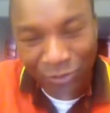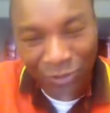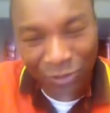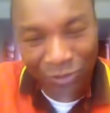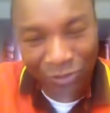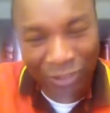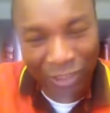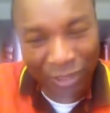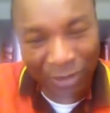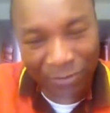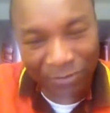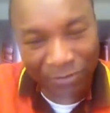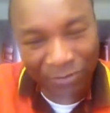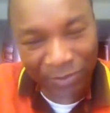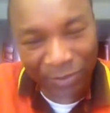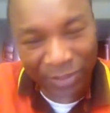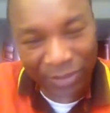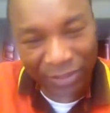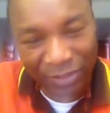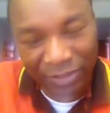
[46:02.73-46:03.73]
those terms
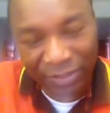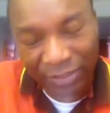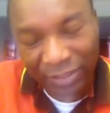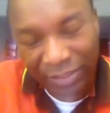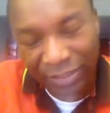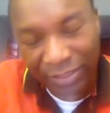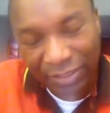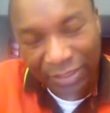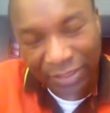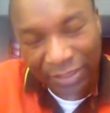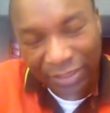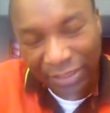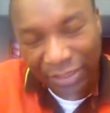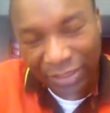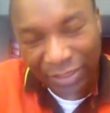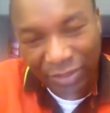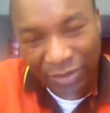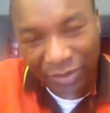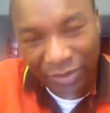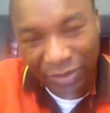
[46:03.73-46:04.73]
because,
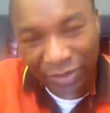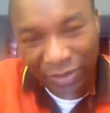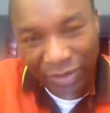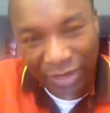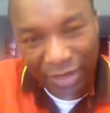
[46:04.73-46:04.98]
you know,